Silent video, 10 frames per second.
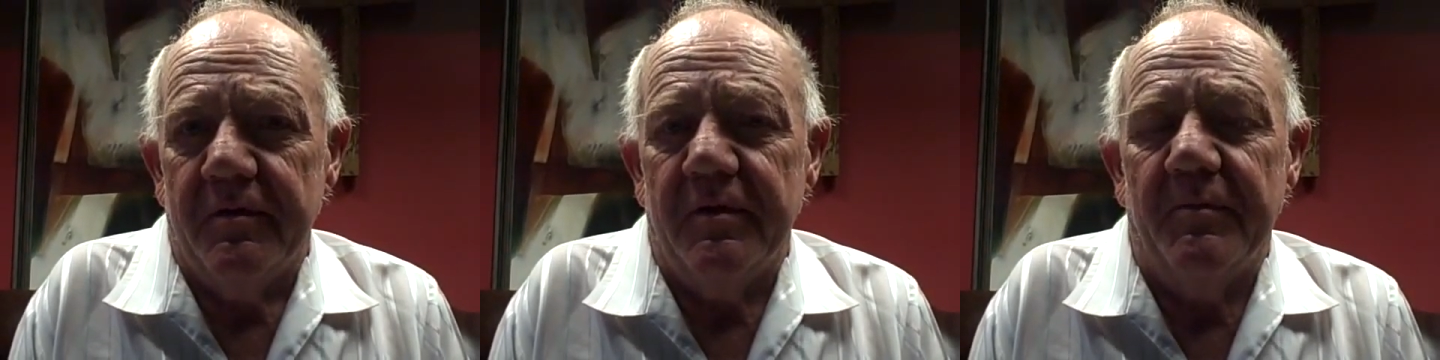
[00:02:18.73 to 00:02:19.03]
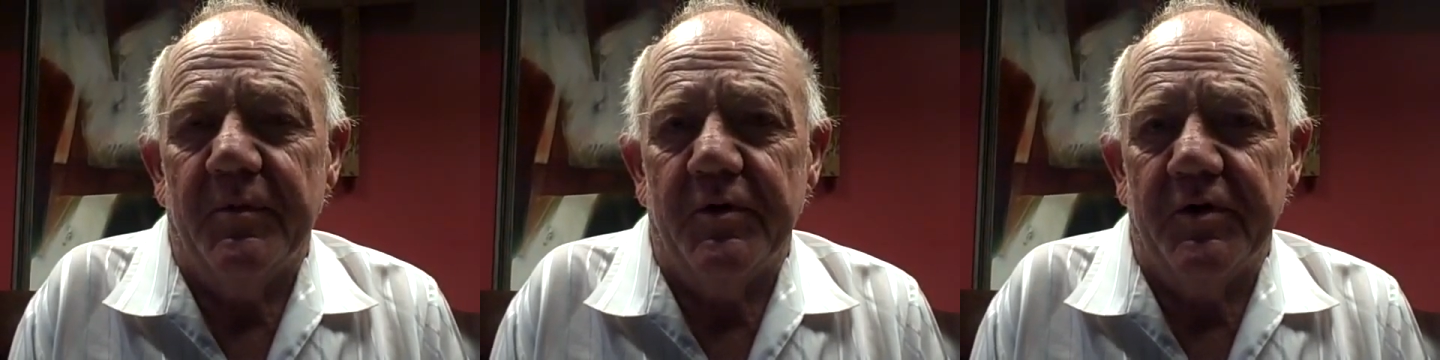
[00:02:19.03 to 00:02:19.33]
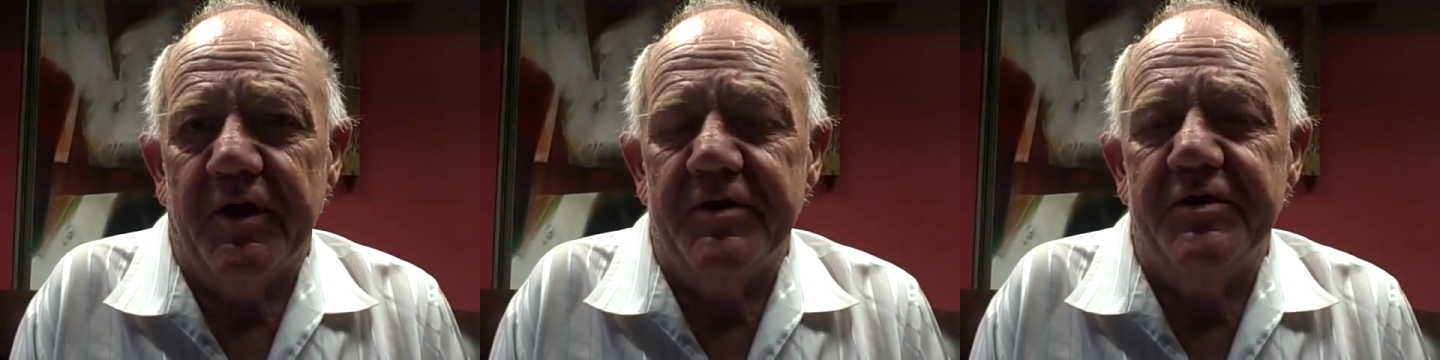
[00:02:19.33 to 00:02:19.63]
the good
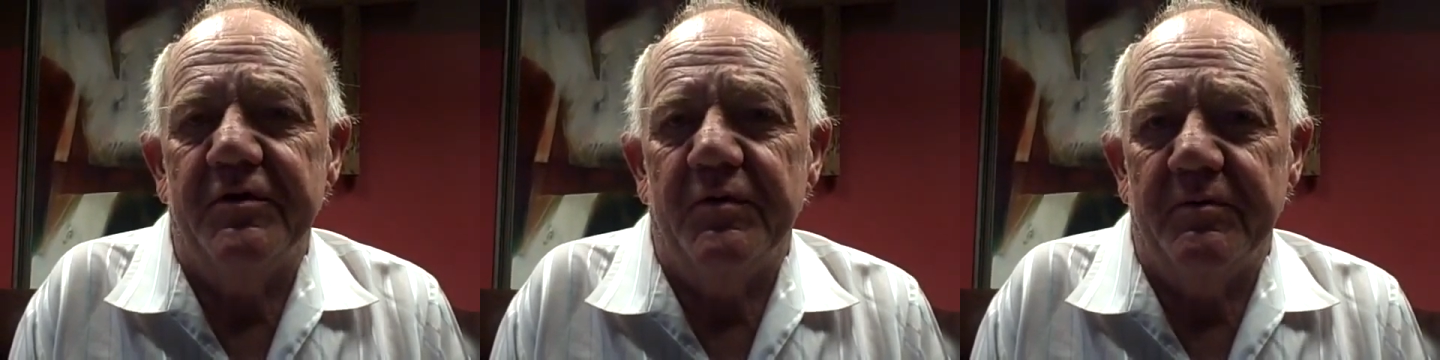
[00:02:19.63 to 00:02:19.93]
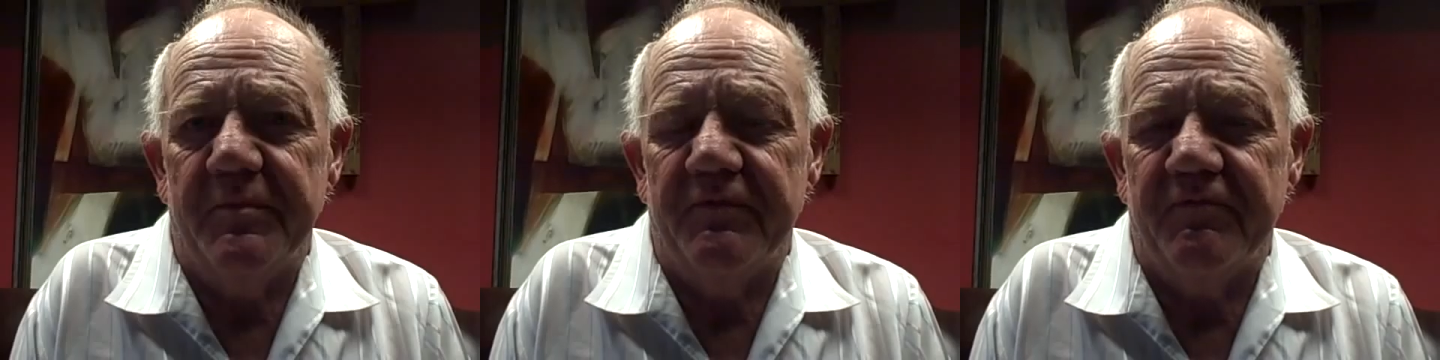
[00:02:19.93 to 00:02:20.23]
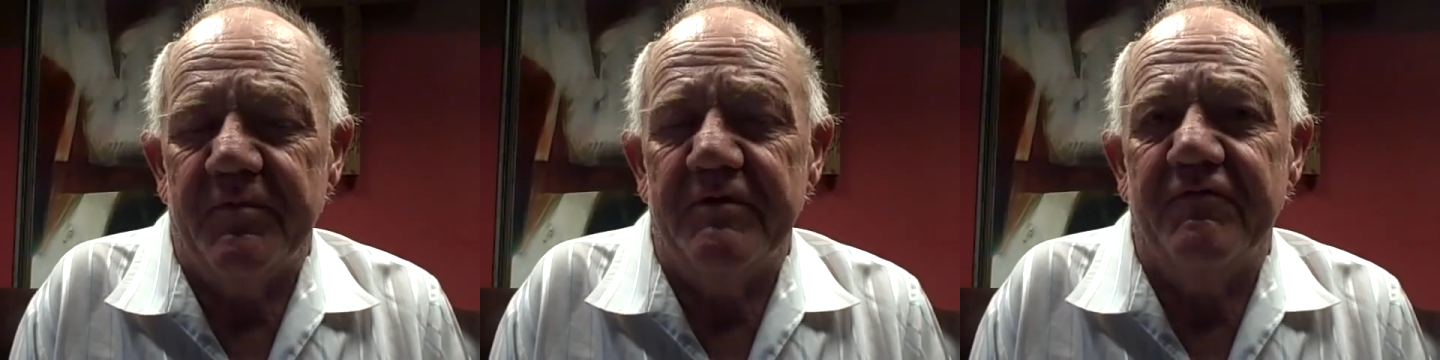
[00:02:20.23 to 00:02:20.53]
idea would
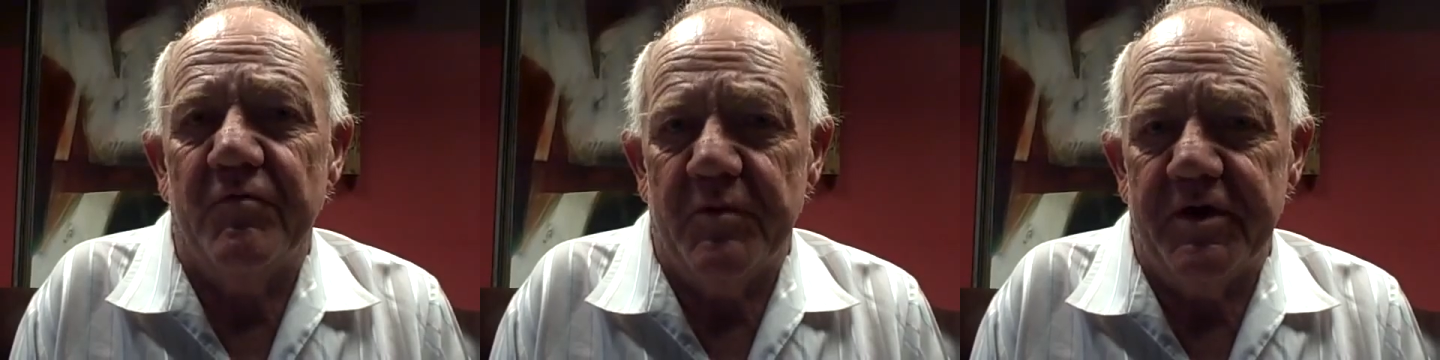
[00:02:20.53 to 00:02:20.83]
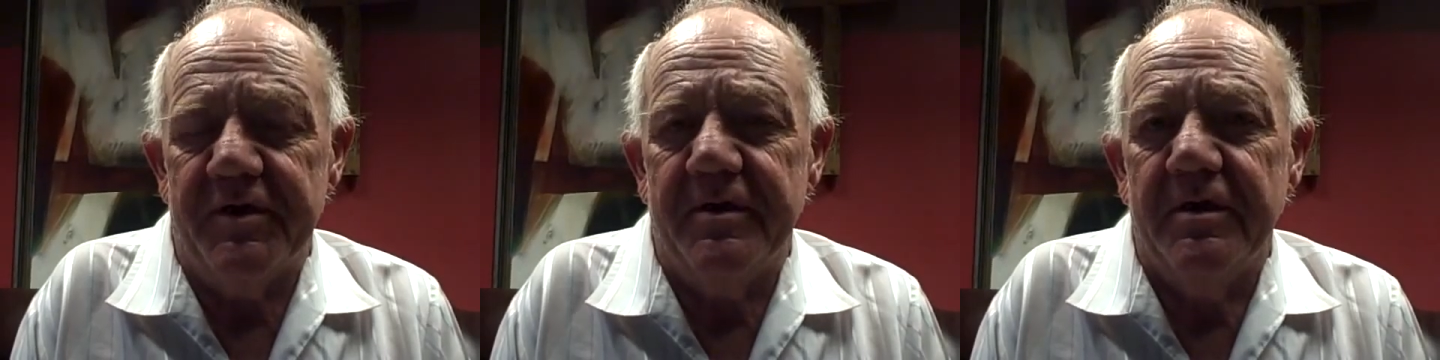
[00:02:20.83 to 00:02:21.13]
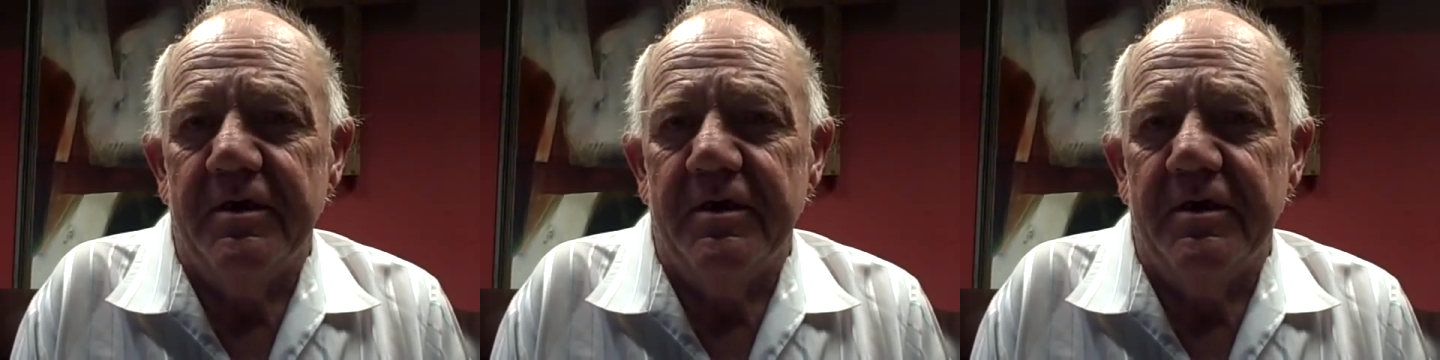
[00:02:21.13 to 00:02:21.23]
be for me